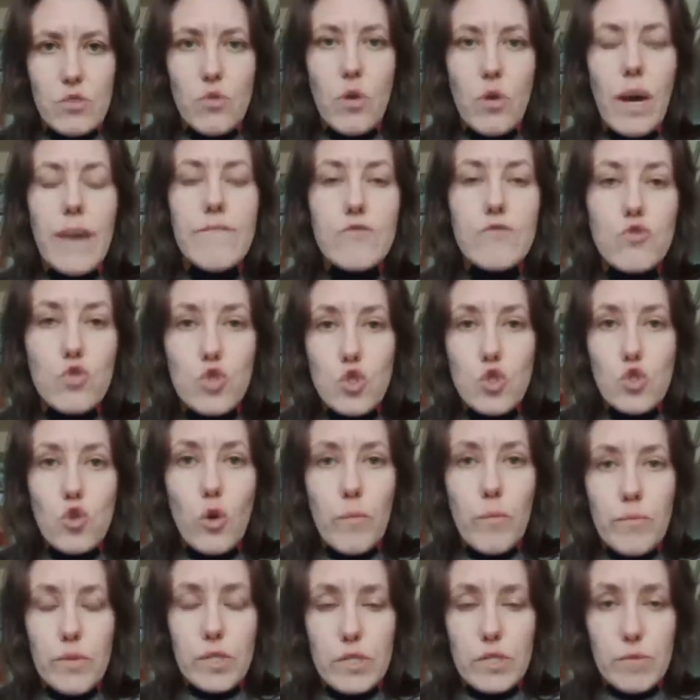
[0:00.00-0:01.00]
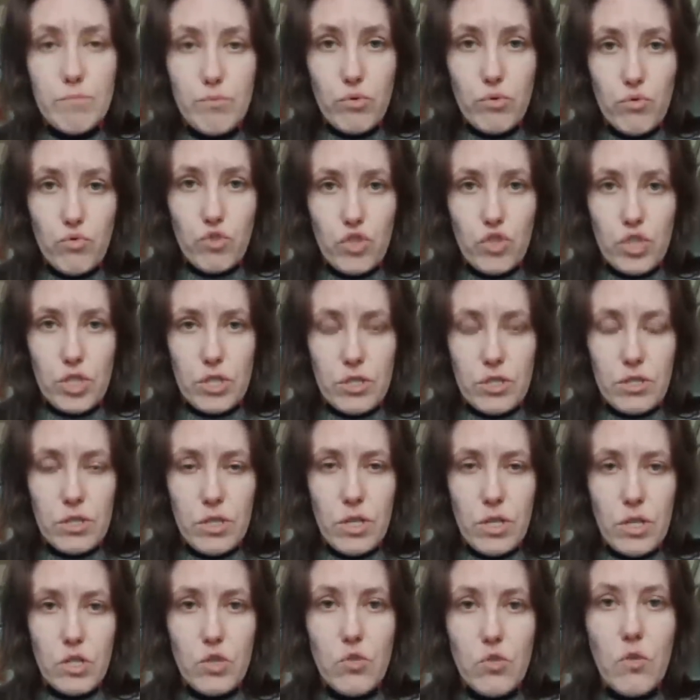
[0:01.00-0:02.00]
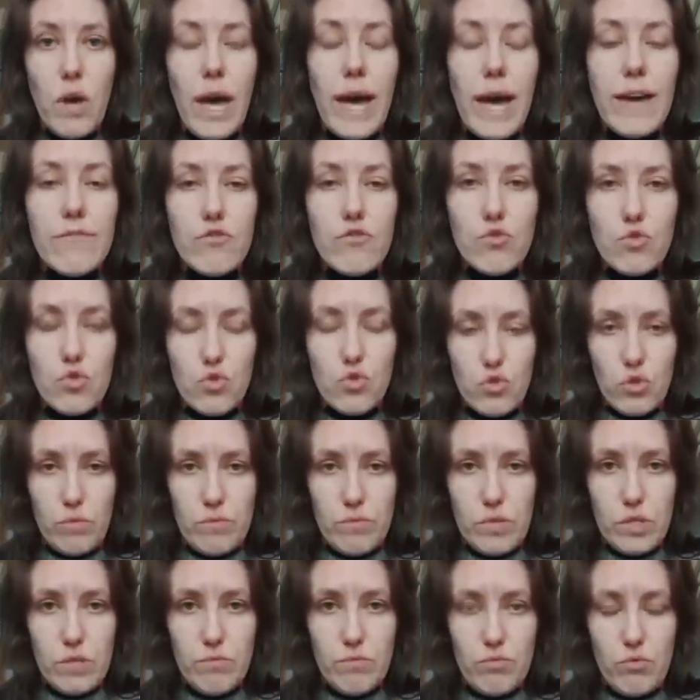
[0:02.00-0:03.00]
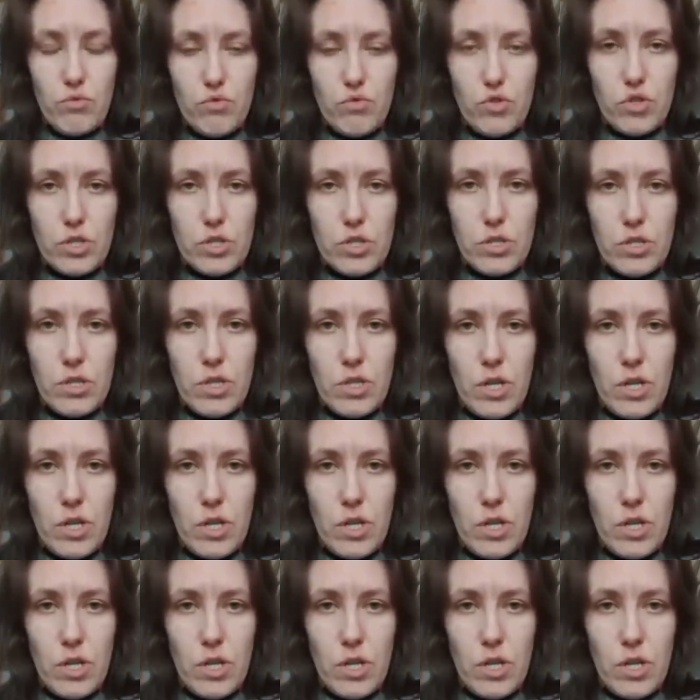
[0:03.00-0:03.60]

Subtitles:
You have to stop this bullshit. You have to stop this bullshit.